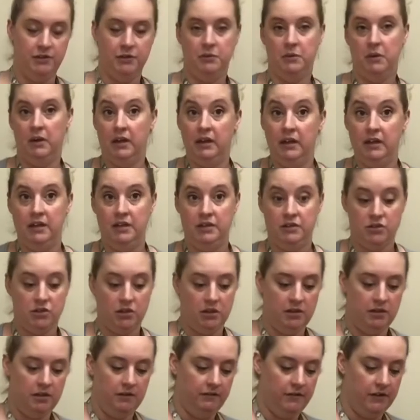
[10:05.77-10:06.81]
do each
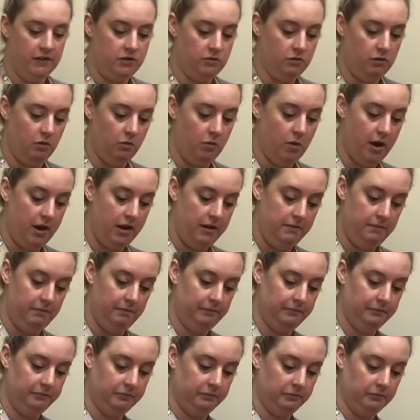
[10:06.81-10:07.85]
individual one.